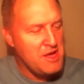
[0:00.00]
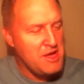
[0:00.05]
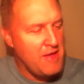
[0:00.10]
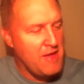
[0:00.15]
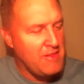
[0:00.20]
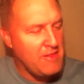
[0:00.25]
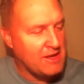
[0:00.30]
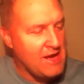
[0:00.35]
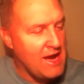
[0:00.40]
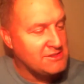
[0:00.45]

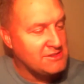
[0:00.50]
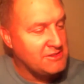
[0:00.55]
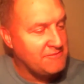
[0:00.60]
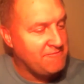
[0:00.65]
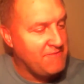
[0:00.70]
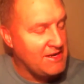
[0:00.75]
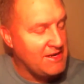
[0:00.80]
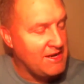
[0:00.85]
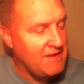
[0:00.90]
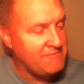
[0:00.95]
And the guys are,
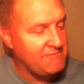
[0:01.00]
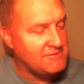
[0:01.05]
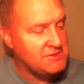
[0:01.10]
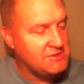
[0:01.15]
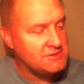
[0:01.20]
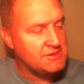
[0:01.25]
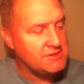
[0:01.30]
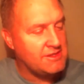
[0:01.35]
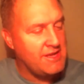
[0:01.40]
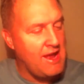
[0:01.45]
funny enough,
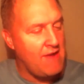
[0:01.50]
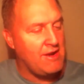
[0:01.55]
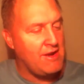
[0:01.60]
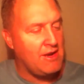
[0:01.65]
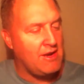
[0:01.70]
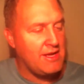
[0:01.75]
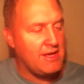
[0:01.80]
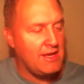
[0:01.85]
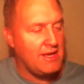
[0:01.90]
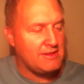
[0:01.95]
just, Gary,
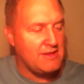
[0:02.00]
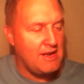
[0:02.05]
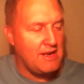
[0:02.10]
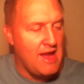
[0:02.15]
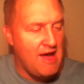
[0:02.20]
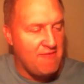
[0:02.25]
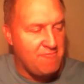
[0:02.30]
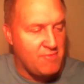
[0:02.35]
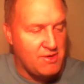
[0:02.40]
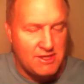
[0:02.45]
looking at the
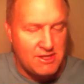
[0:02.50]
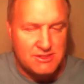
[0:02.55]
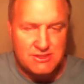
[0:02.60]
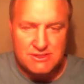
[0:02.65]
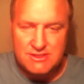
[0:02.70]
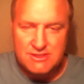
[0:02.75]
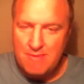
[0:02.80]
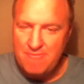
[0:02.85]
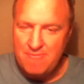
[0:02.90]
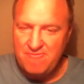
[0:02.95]
live
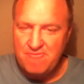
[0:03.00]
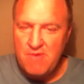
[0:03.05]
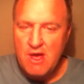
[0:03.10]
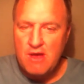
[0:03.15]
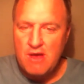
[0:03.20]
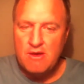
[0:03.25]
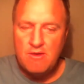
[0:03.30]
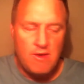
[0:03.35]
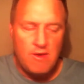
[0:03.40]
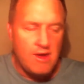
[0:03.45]
predictions here,
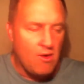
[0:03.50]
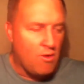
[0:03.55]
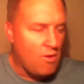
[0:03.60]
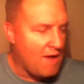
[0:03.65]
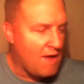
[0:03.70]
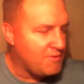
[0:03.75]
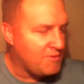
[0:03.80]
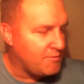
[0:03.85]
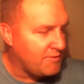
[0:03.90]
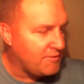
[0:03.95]

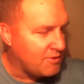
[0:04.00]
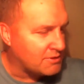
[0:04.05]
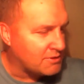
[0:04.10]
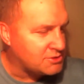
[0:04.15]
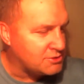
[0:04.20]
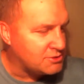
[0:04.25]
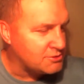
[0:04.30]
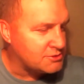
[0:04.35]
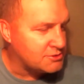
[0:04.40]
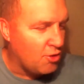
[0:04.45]
I think we've got
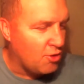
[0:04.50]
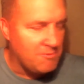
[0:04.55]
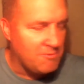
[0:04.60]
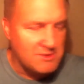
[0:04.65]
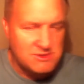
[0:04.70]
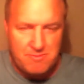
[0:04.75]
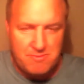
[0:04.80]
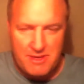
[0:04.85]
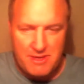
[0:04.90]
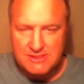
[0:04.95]
2
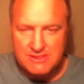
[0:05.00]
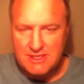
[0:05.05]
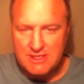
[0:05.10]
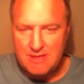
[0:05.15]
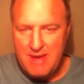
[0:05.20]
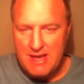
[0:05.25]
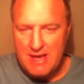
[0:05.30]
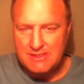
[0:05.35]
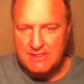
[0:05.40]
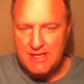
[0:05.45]
Stormers picks and
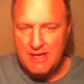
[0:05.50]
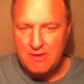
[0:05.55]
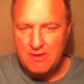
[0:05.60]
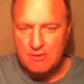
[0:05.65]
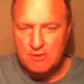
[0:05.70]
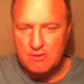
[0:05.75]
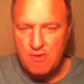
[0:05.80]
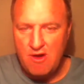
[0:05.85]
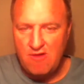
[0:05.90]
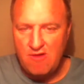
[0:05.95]
about 10 or
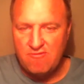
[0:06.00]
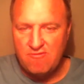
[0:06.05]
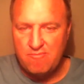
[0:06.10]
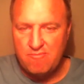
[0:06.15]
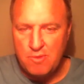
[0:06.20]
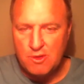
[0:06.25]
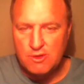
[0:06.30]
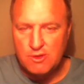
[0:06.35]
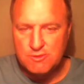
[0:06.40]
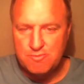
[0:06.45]
12
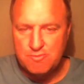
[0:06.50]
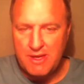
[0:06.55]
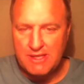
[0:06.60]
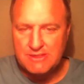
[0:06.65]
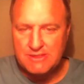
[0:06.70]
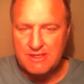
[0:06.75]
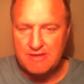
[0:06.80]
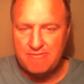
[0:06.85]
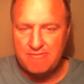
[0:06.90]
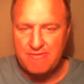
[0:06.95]
Bulls
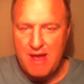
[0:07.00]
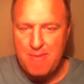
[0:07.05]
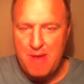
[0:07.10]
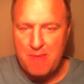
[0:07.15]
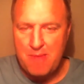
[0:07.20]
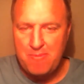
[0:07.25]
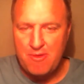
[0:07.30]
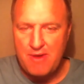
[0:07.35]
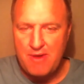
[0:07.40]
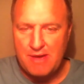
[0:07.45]
picks that have come
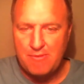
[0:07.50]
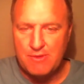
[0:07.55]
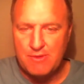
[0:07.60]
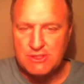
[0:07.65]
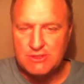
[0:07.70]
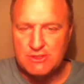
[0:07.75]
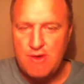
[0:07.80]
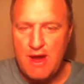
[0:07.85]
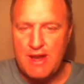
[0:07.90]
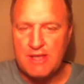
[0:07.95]
up already, which
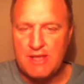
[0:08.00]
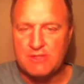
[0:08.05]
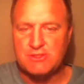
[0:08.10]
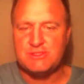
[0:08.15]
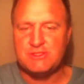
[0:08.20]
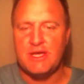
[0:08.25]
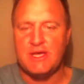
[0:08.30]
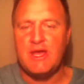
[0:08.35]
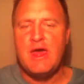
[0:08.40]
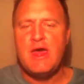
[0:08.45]
is quite
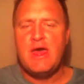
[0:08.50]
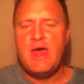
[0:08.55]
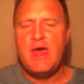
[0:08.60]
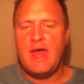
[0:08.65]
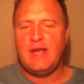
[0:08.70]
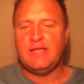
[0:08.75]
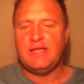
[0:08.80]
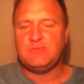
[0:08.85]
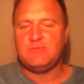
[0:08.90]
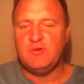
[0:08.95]
interesting.
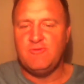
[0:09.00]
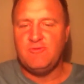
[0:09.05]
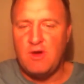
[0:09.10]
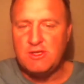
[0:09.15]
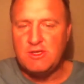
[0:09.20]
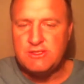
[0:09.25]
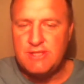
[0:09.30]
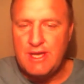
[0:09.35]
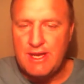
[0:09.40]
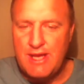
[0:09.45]
And let's move
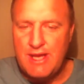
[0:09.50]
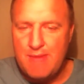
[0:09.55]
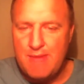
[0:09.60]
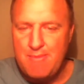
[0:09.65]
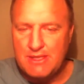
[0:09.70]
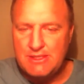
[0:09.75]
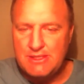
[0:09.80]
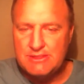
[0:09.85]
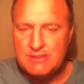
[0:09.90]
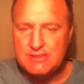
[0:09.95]
on to that game.
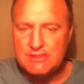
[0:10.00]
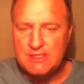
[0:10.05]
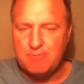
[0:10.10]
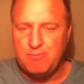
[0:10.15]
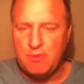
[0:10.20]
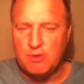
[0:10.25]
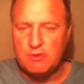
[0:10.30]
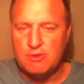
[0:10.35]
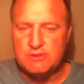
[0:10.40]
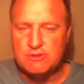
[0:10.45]
I did see the
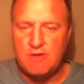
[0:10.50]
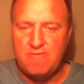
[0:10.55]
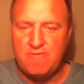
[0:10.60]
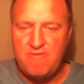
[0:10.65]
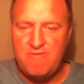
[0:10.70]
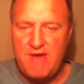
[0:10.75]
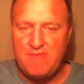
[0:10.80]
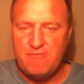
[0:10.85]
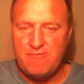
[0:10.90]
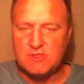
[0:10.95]
Bulls are
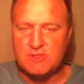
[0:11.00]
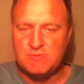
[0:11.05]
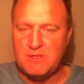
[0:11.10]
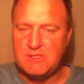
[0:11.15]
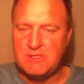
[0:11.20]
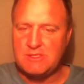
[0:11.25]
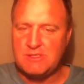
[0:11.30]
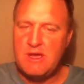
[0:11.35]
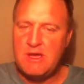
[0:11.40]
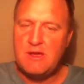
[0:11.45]
favourites,
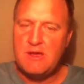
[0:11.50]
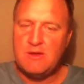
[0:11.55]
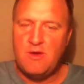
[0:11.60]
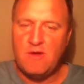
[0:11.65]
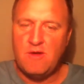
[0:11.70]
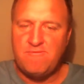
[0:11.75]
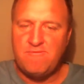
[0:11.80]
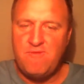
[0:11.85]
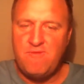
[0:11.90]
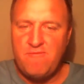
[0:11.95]
but
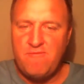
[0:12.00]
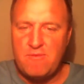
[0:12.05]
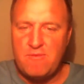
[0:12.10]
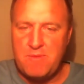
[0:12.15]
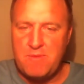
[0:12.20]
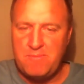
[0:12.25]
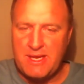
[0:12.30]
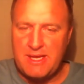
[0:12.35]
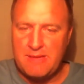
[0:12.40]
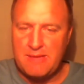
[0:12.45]
not far from
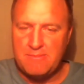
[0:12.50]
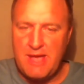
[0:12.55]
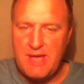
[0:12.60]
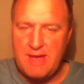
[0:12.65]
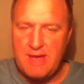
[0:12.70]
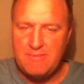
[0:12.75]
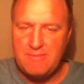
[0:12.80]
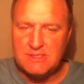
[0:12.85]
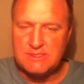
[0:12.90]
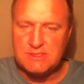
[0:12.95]
a pick and
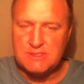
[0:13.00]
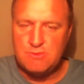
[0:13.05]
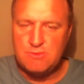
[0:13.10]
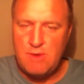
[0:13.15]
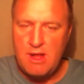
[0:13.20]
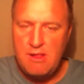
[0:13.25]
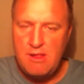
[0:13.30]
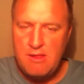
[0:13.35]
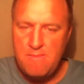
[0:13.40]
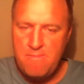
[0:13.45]
game this as
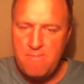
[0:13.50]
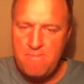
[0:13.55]
well.